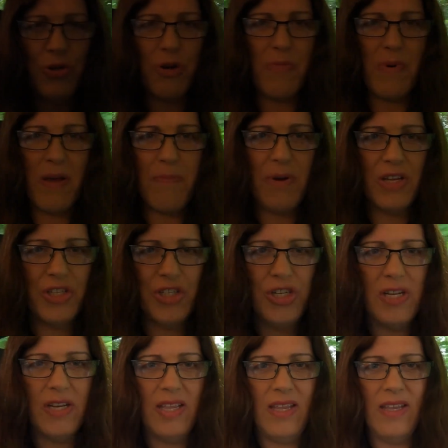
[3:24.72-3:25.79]
enjoy my bus
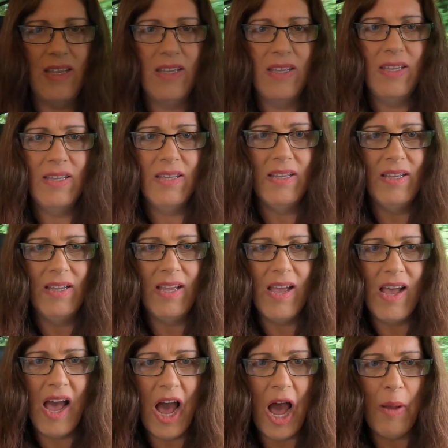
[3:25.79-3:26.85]
journey
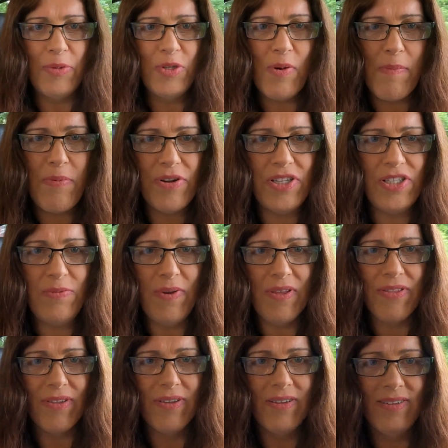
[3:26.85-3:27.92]
up to Aberystwyth.
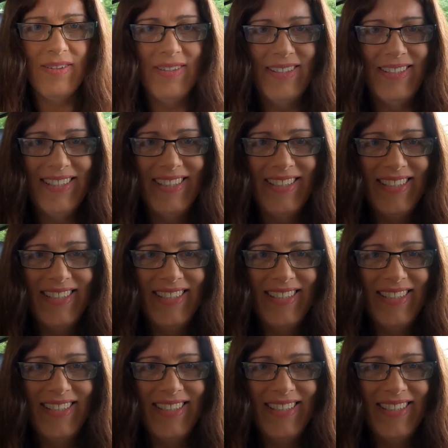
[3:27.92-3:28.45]
From Marvin to